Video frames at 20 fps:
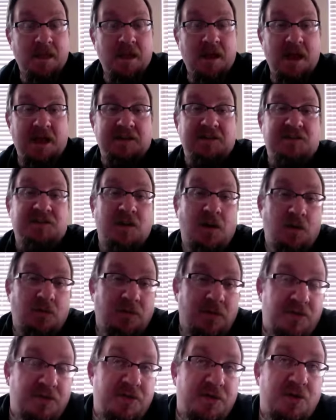And so
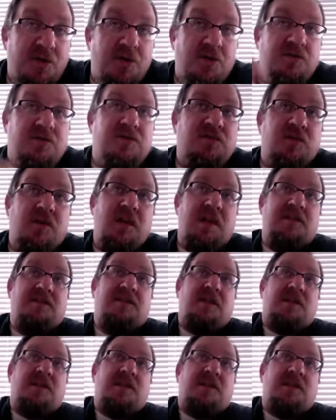the third sort, and,